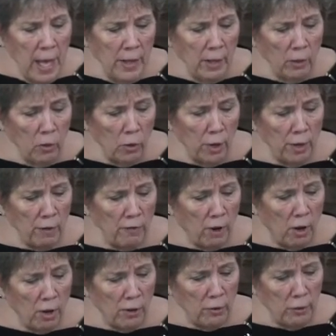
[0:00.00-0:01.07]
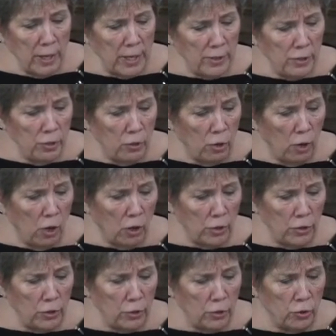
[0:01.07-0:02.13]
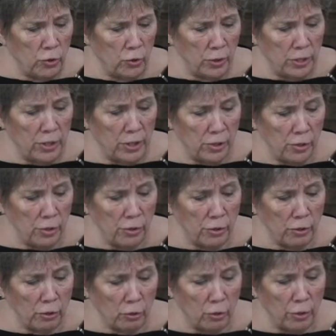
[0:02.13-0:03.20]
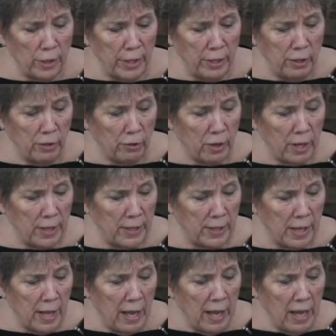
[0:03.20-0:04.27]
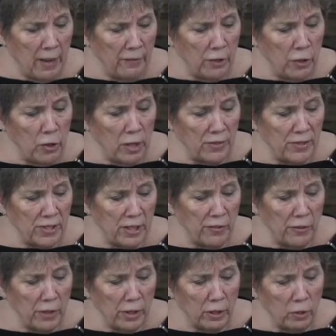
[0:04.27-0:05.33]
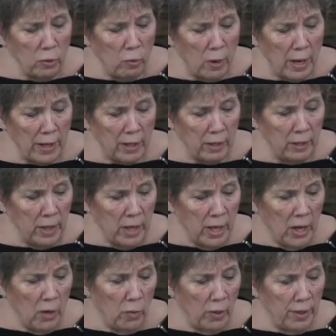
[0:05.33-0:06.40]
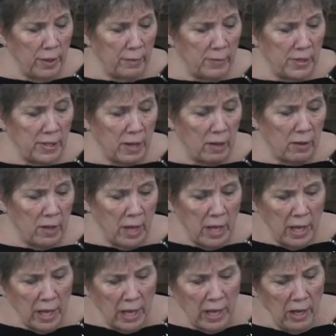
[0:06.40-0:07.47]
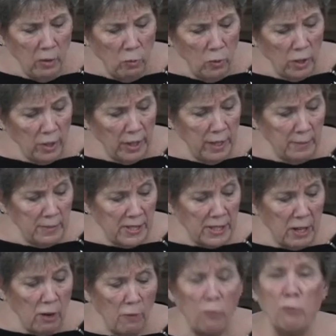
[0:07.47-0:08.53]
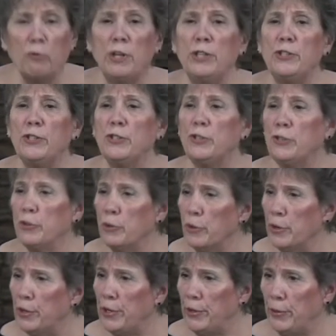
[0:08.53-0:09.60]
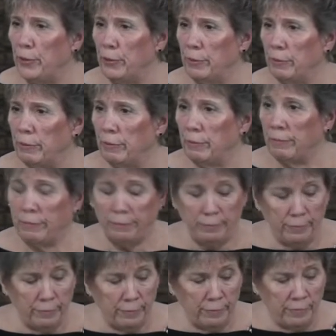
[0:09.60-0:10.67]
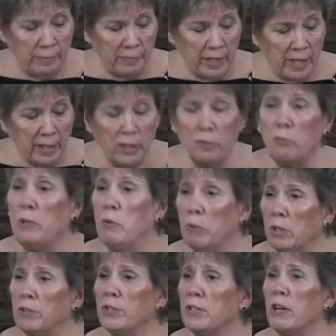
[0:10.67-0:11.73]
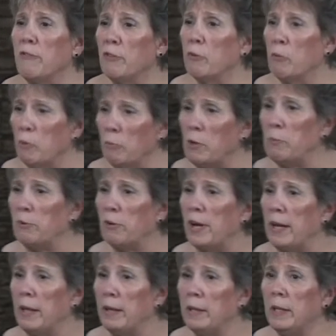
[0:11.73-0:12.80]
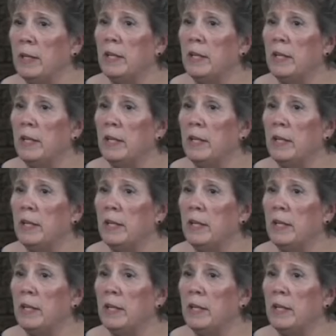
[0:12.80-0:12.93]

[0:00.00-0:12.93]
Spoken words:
And the Lord of all grace, who called you to his eternal glory in Christ, after you have suffered a little while and with himself, and will himself restore you. Because we will suffer when we pray.